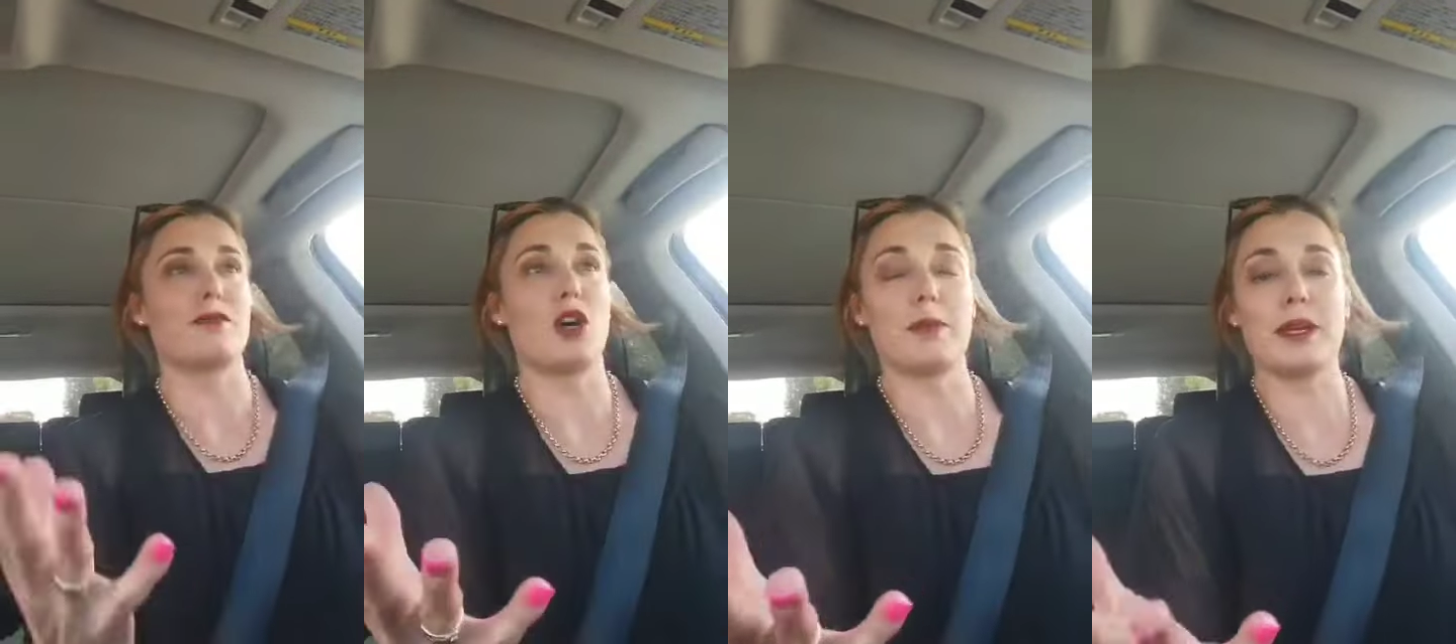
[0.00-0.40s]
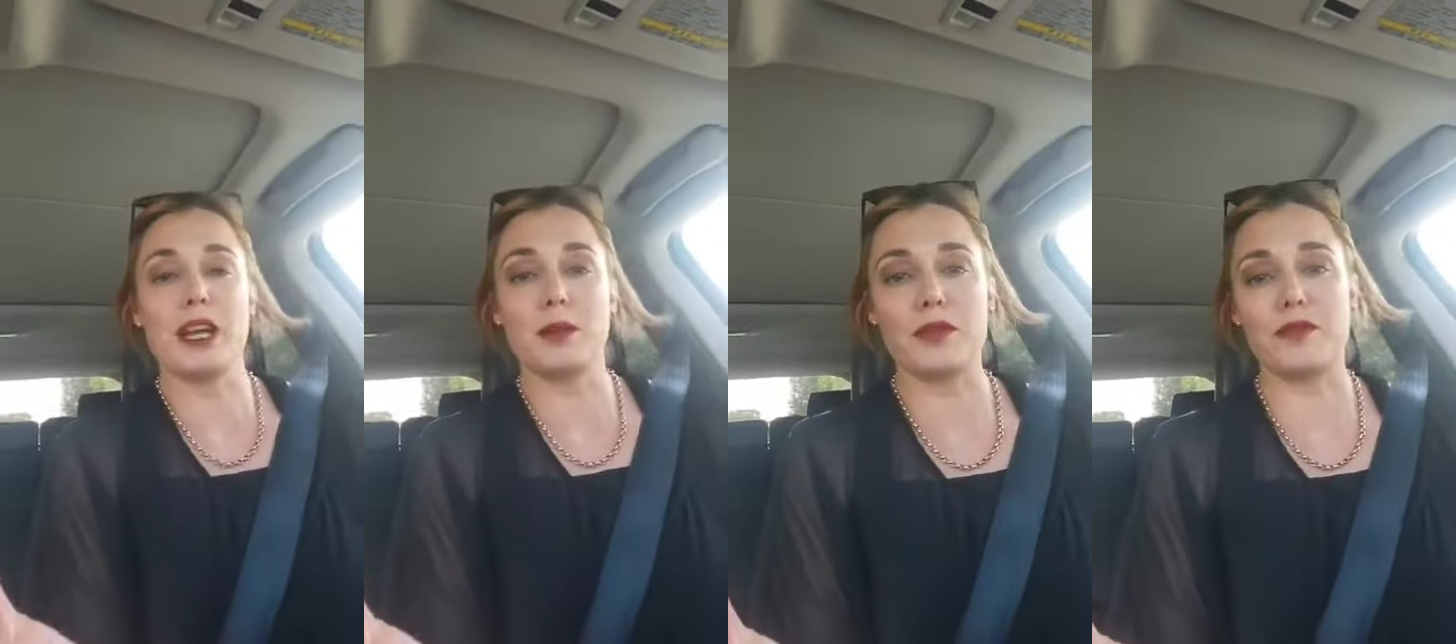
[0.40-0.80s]
being
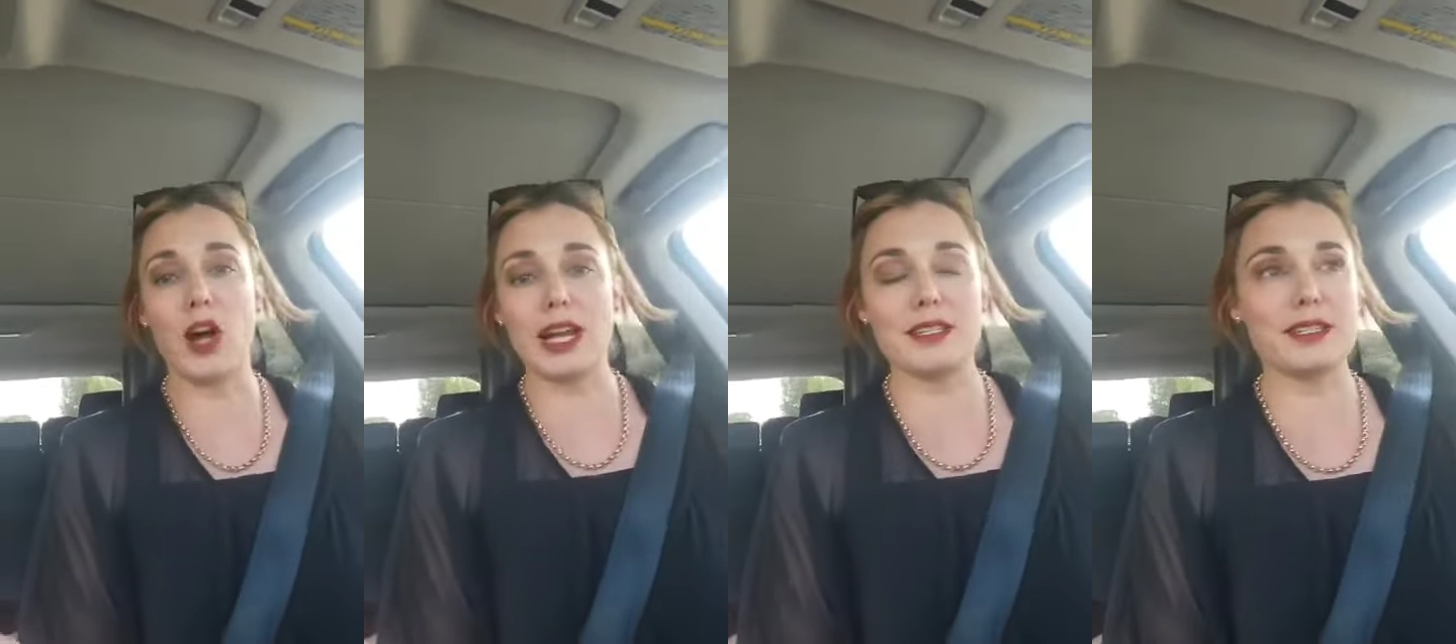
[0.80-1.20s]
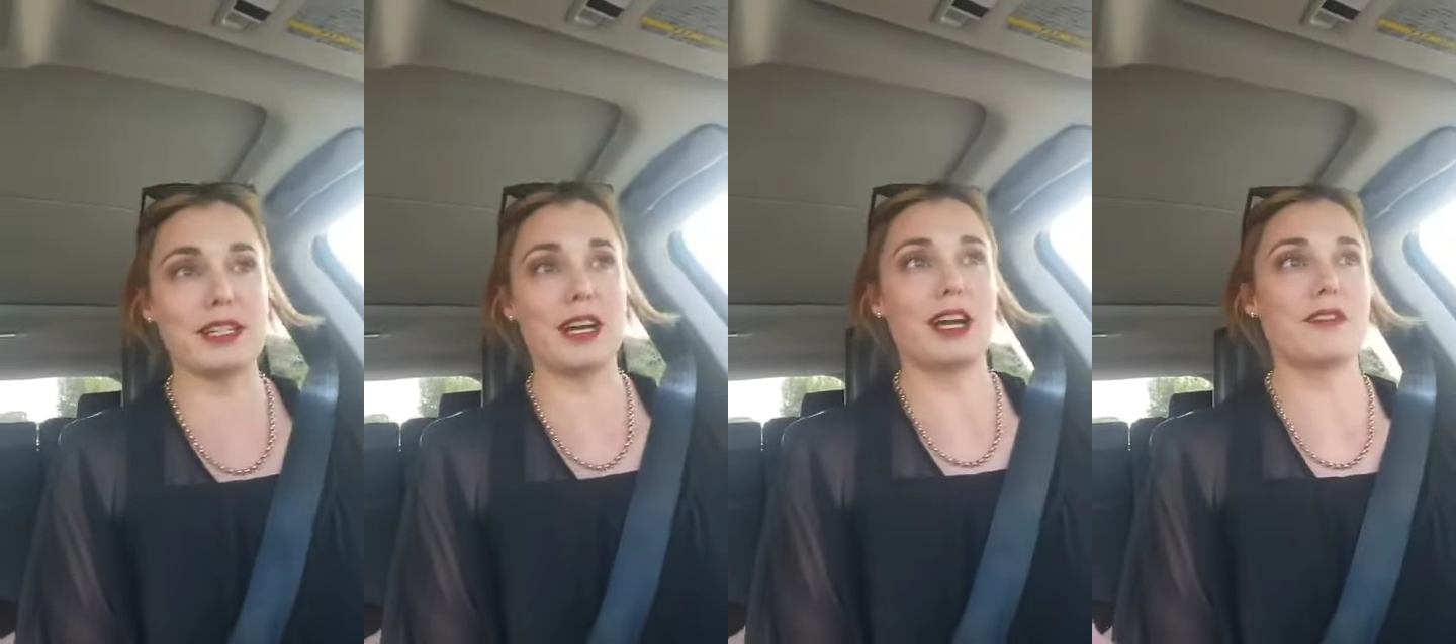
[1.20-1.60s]
able to find
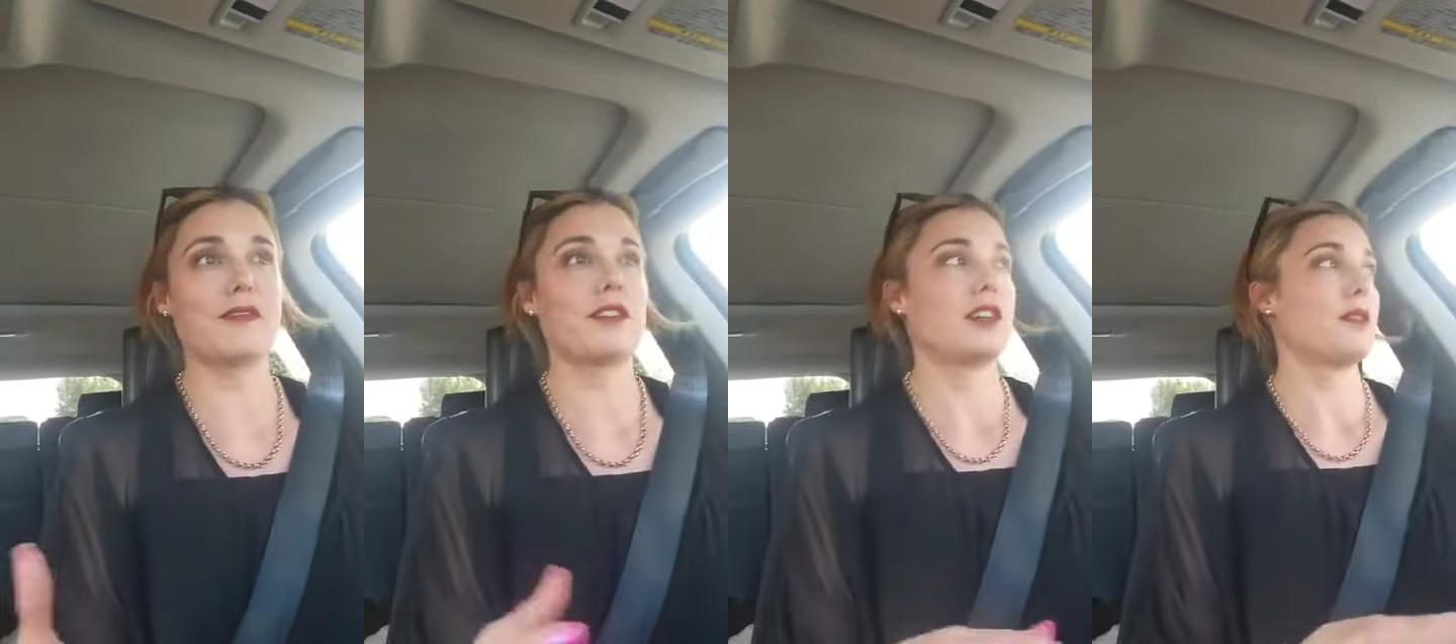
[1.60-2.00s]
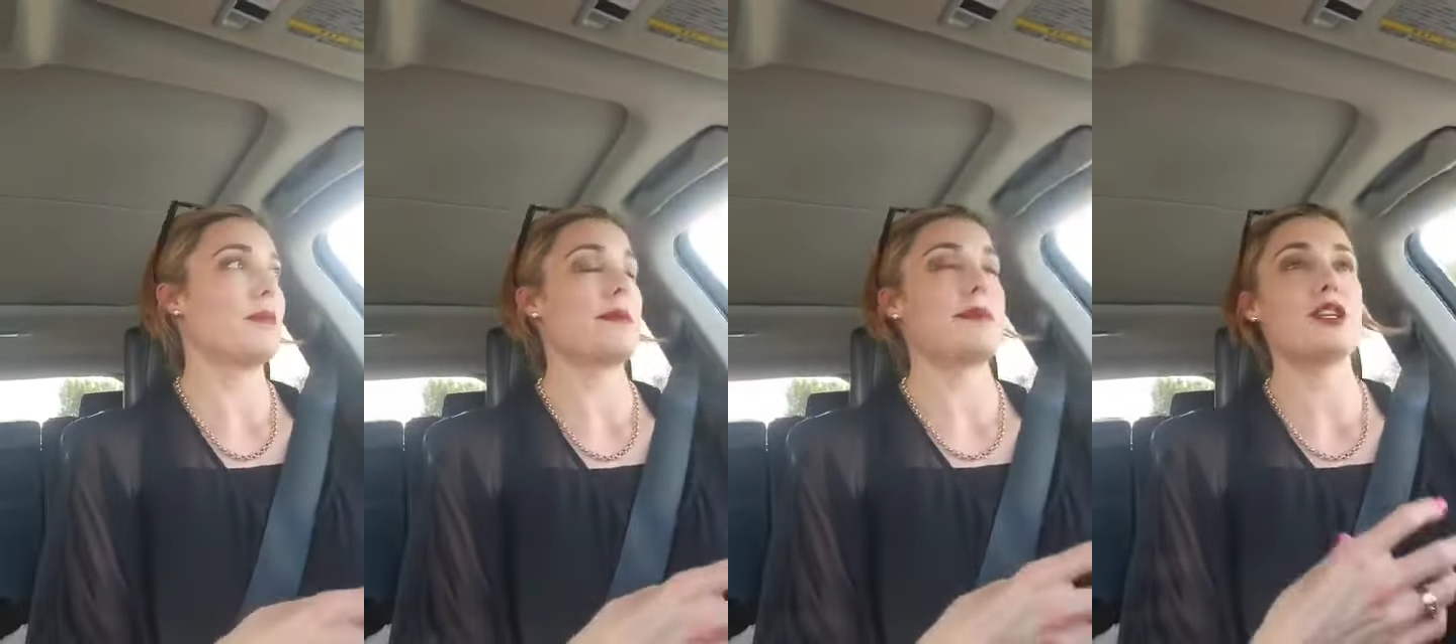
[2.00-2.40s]
staff,
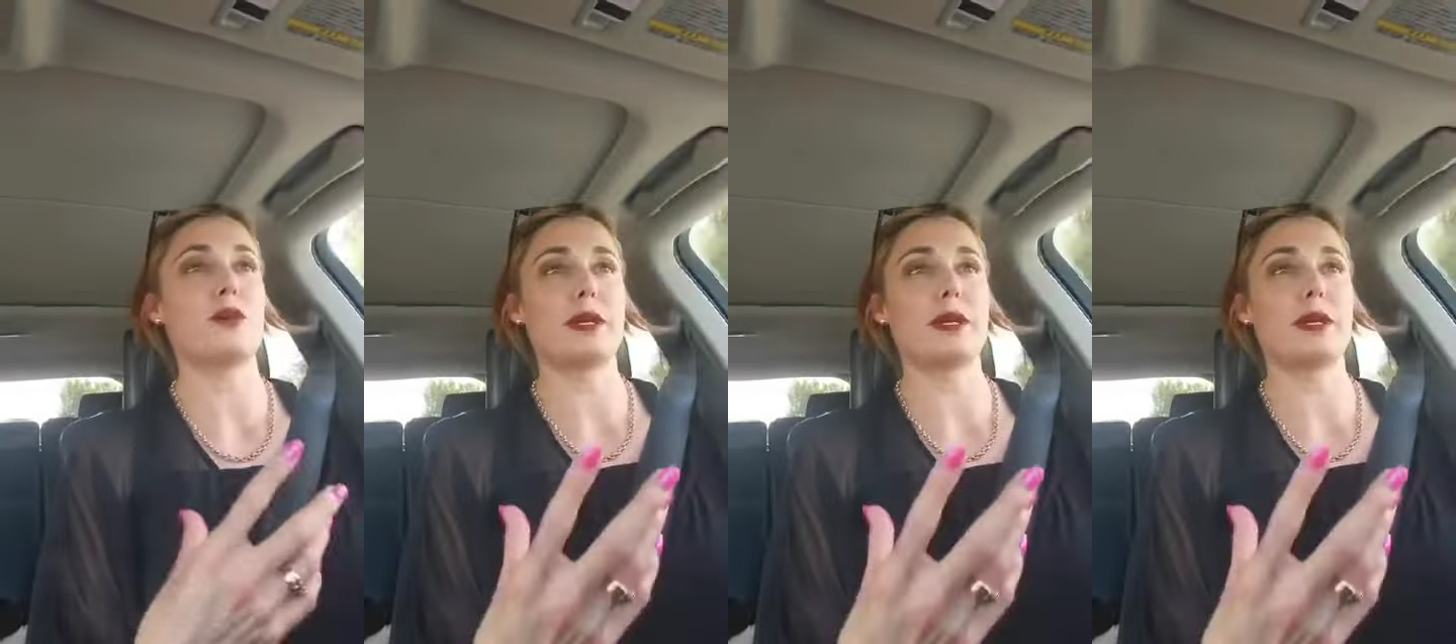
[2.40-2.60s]
maybe not